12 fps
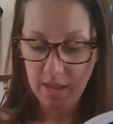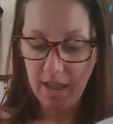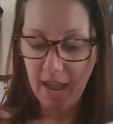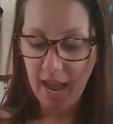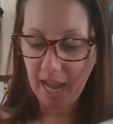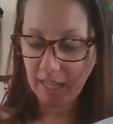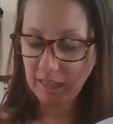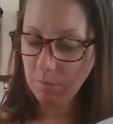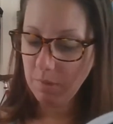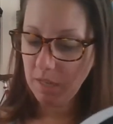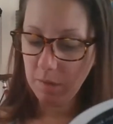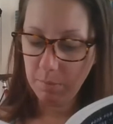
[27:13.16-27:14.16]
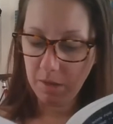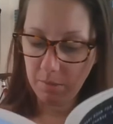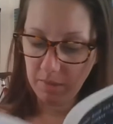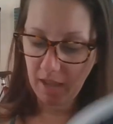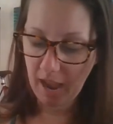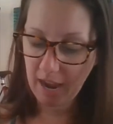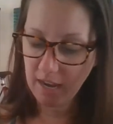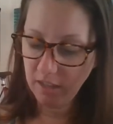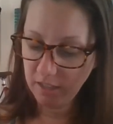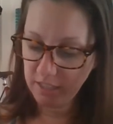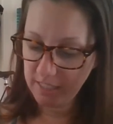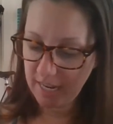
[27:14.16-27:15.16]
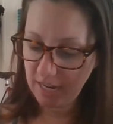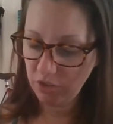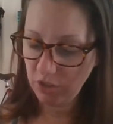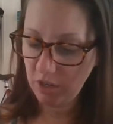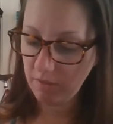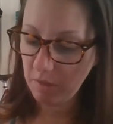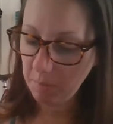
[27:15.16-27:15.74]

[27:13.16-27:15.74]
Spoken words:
At the minimum, the idealization of the